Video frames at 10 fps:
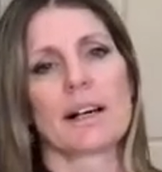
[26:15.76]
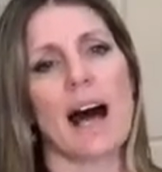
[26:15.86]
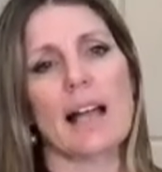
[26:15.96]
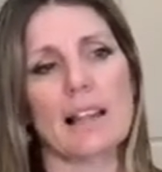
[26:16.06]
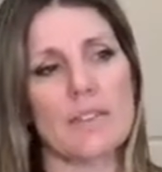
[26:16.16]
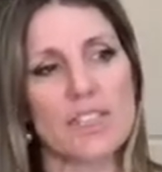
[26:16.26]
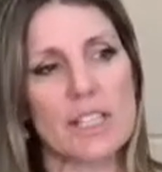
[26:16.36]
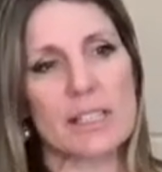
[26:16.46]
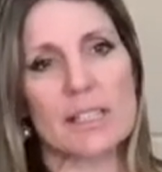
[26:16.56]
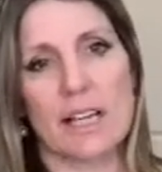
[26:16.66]
I love
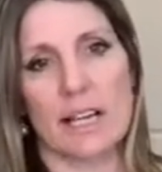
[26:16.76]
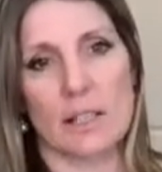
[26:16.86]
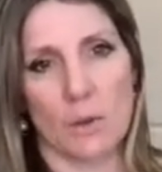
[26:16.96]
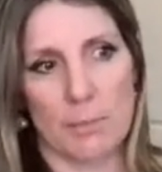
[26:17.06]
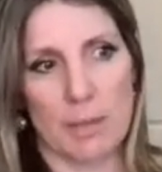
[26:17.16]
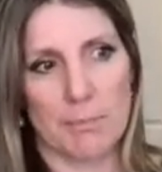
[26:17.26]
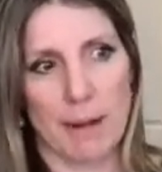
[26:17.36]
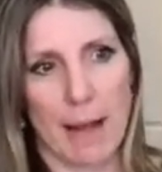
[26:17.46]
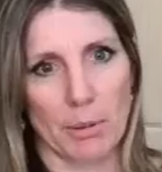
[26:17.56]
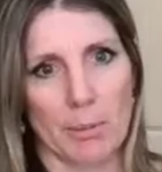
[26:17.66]
Jesus. I don't want to be a
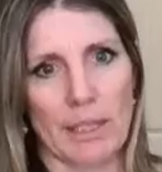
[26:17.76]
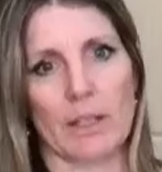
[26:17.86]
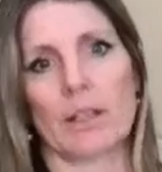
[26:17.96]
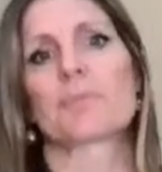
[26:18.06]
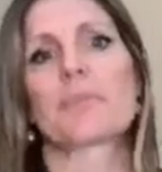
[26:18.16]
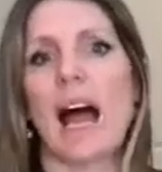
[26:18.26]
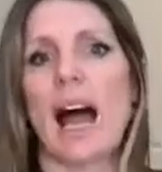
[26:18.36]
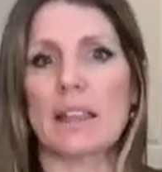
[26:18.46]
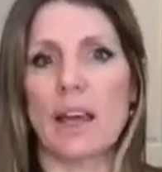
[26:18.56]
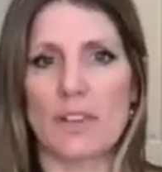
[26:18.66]
Bible beater. I
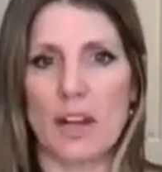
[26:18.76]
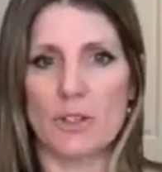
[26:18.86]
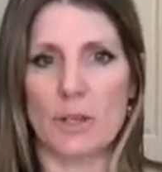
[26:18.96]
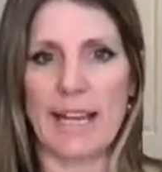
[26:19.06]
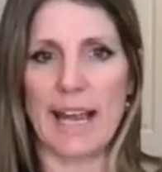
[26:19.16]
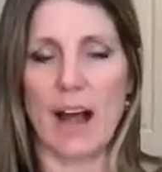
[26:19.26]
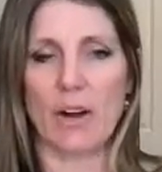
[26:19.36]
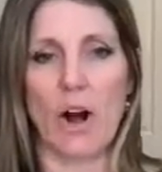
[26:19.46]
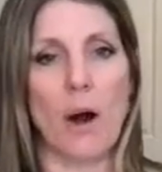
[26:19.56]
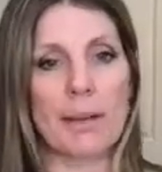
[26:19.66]
love not drinking
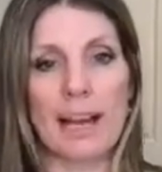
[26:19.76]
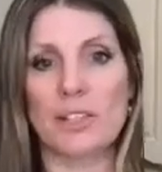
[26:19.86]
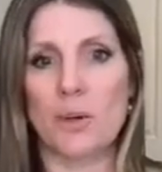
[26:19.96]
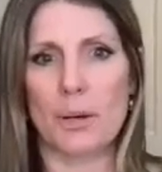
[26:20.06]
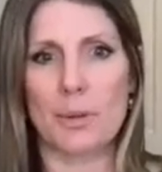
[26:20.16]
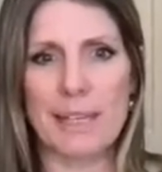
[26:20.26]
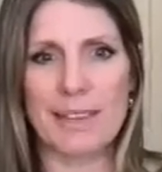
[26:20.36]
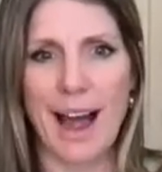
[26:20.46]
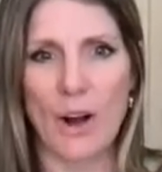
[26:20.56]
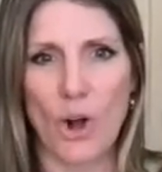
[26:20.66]
alcohol, but I don't want to be
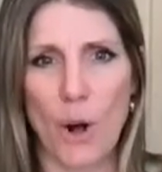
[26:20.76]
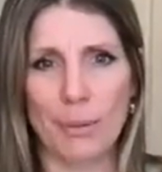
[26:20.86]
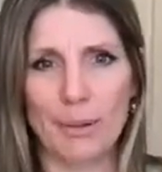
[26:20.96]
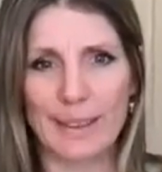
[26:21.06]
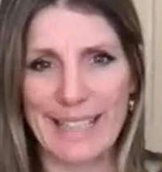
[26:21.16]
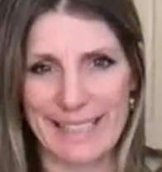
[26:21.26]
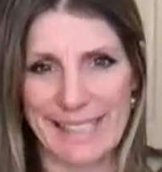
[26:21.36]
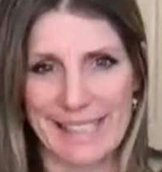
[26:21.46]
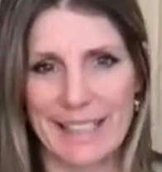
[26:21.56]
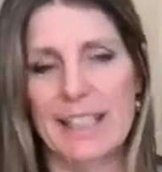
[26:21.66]
the alcohol
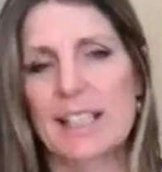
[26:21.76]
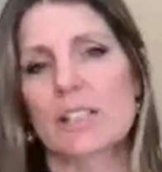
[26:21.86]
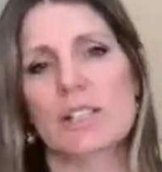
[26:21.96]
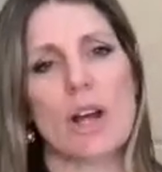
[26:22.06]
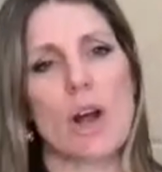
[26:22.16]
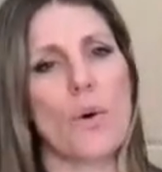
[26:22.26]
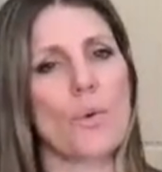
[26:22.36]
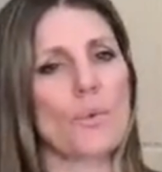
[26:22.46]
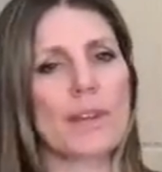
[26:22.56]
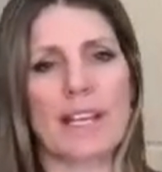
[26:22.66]
police.
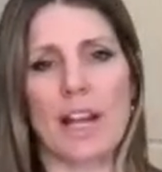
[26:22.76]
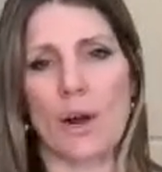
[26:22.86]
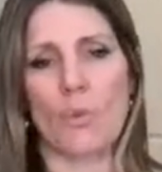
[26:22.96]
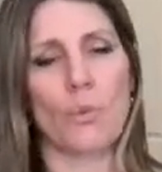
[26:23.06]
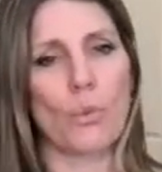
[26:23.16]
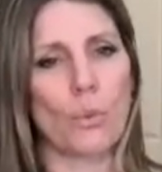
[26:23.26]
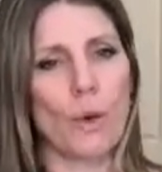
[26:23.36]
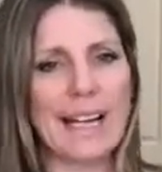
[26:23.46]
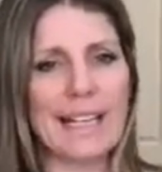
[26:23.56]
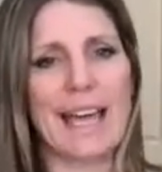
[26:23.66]
So,
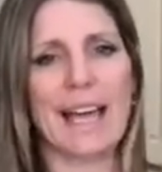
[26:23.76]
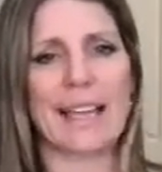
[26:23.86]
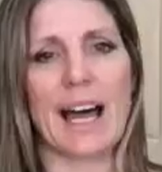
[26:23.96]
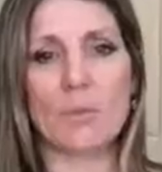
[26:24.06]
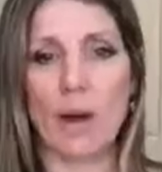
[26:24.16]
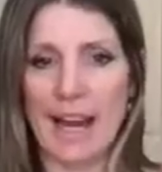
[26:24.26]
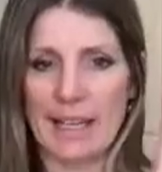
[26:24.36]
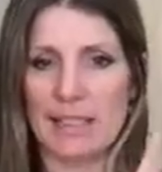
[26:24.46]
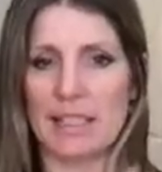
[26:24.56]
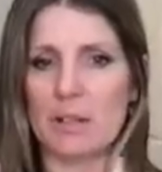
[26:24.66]
writing that line where I
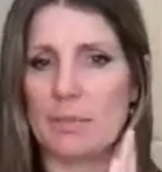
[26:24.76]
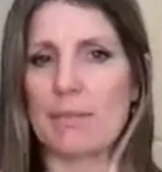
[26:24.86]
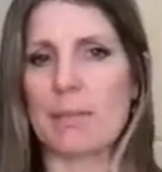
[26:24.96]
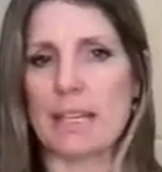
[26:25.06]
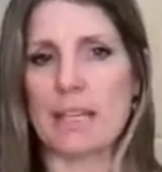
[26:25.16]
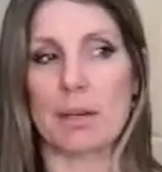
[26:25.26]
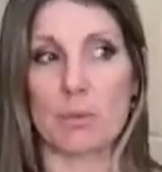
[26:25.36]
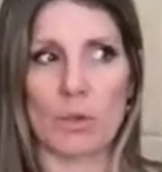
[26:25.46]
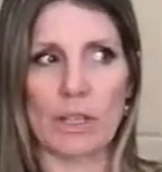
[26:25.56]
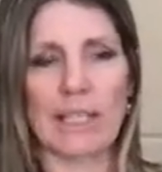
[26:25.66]
can still be me, but
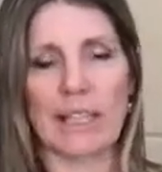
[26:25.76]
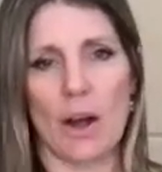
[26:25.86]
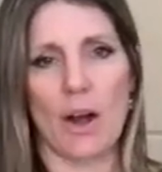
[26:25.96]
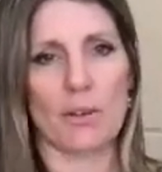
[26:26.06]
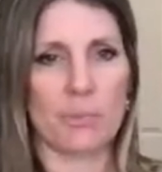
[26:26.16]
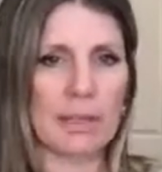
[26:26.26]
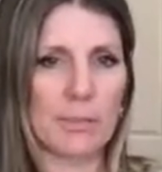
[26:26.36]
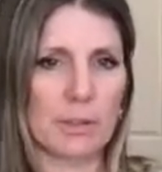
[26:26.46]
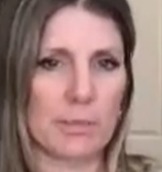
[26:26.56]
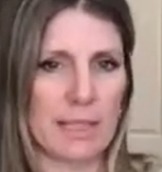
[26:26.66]
really allow other
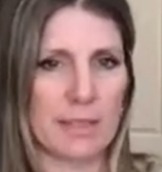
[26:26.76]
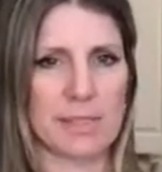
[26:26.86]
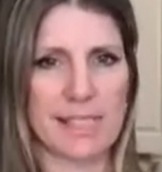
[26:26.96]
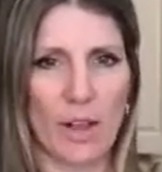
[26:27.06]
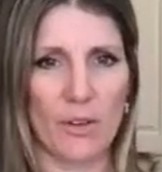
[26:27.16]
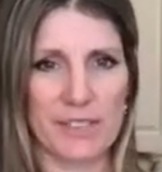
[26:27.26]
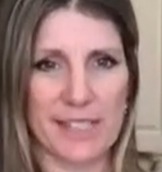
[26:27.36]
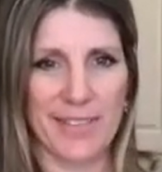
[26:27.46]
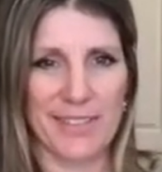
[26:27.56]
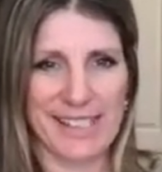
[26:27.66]
people to be themselves
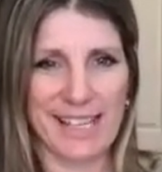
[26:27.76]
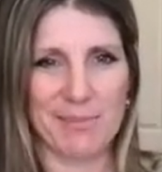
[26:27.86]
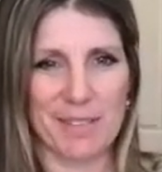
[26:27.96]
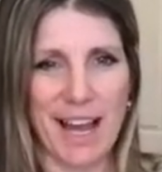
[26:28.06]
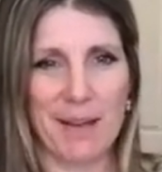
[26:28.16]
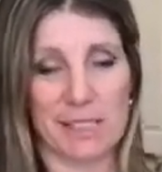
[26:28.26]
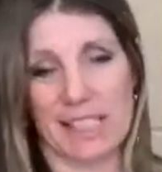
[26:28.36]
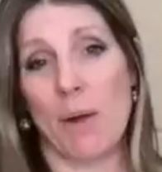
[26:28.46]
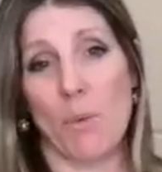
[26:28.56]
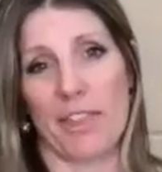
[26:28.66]
at the same time, because
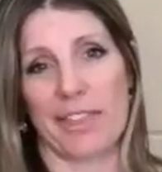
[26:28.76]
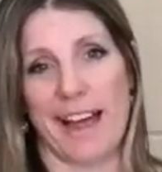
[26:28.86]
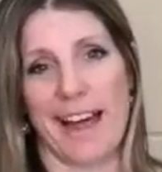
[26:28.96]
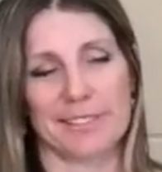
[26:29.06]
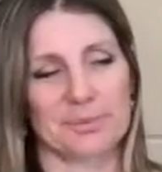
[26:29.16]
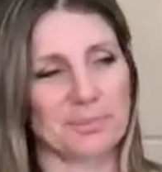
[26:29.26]
I want that.